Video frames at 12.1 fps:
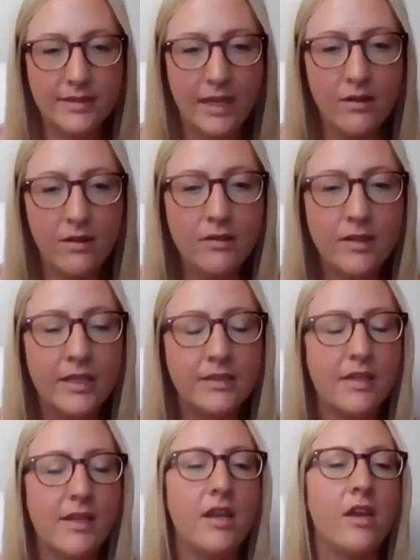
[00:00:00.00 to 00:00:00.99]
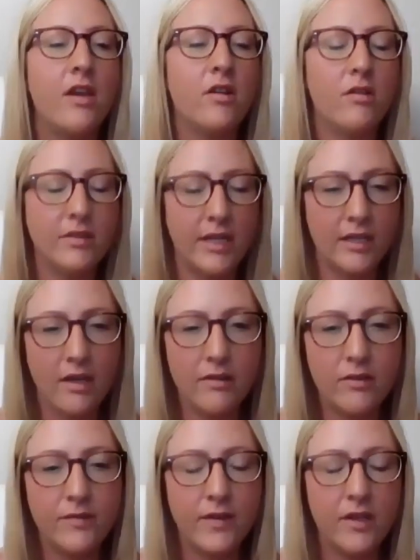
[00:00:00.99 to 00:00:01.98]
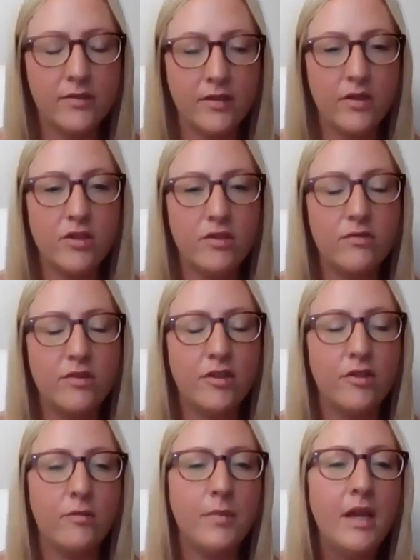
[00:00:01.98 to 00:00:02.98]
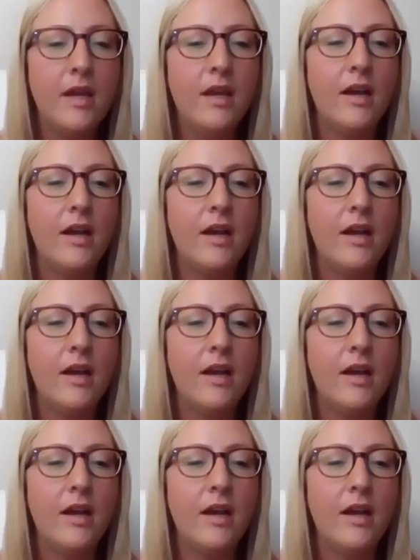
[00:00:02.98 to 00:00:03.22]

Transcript: us out on LinkedIn, go check out those videos on YouTube.